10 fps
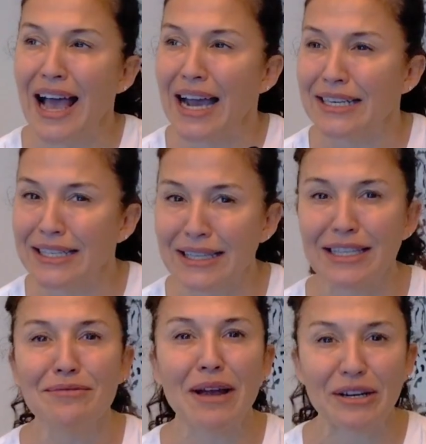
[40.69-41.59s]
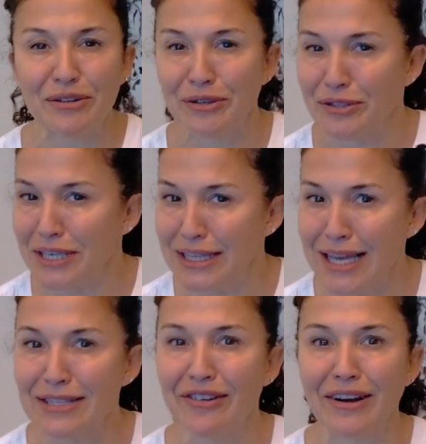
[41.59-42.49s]
I did a little microdosing,
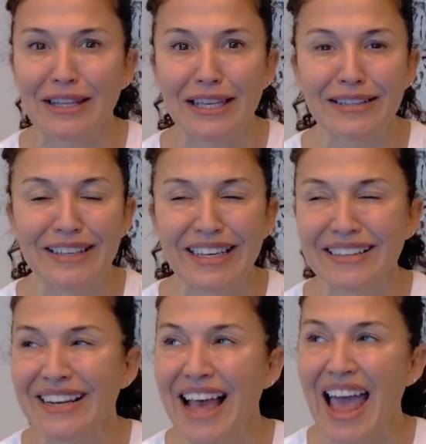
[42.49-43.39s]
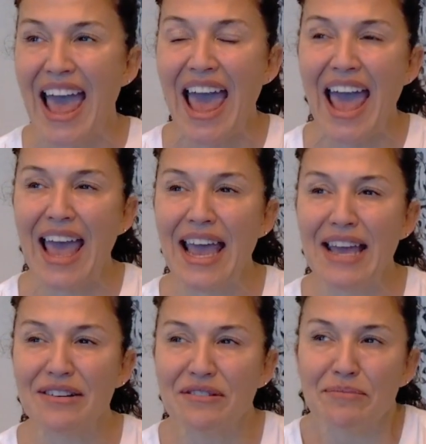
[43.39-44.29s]
that's very legal here,
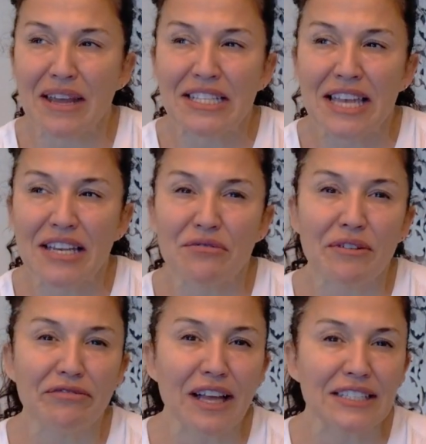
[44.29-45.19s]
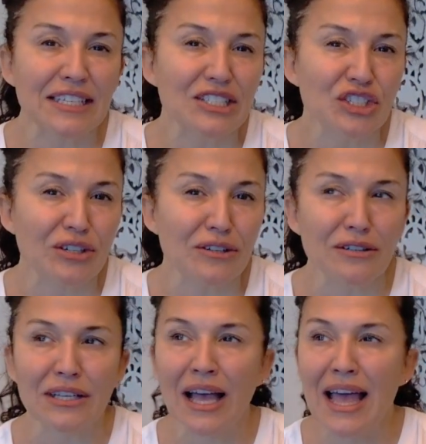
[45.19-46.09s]
and meditated, reflected, and journaled.